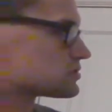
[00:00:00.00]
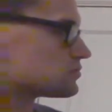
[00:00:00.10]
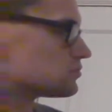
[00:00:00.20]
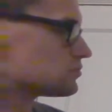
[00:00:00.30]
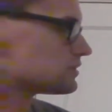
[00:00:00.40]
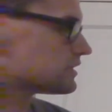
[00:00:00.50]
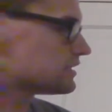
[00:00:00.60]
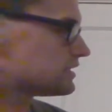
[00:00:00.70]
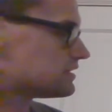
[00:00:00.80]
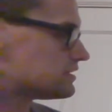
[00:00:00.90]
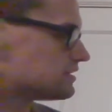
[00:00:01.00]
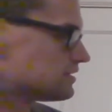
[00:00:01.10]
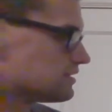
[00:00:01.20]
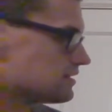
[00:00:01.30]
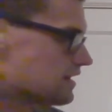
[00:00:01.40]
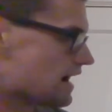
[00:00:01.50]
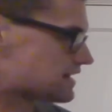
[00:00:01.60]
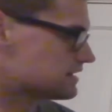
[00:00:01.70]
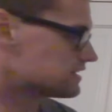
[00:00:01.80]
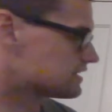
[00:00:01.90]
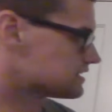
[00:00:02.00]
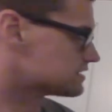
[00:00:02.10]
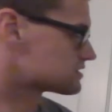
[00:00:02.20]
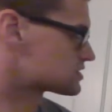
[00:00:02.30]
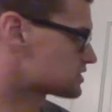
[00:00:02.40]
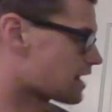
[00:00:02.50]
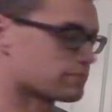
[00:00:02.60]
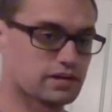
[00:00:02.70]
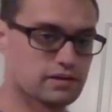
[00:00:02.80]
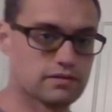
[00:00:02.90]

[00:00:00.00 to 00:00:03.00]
really not any stopping